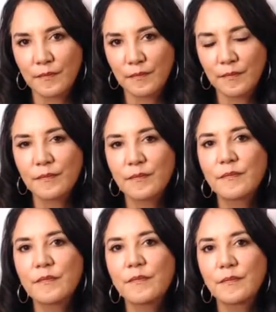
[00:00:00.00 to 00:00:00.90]

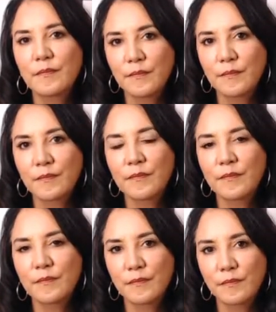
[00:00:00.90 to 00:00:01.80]

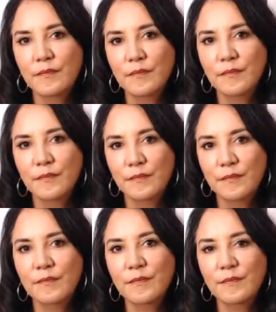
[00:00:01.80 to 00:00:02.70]

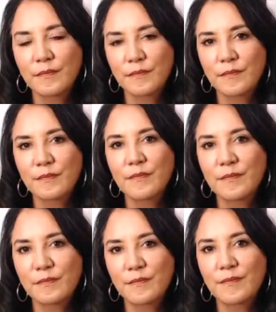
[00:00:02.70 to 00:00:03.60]

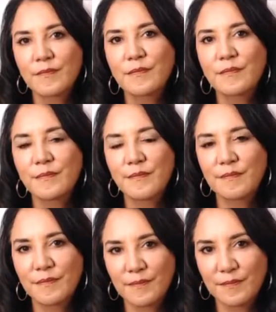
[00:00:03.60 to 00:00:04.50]

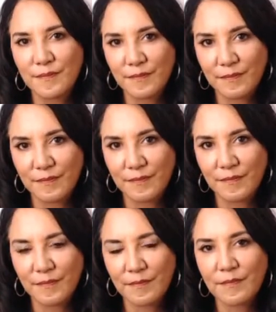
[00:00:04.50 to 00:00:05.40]

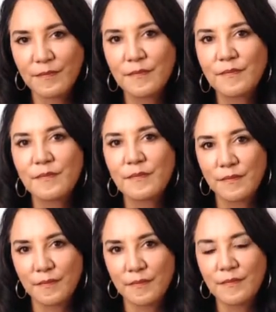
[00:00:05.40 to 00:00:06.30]

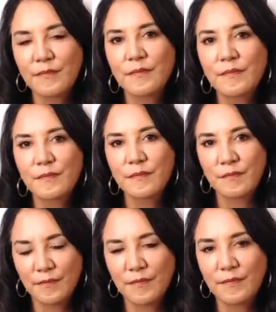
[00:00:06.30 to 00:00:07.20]

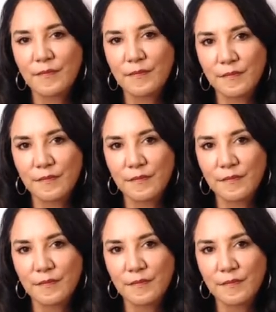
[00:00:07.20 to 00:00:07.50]
No words are spoken by the person on screen.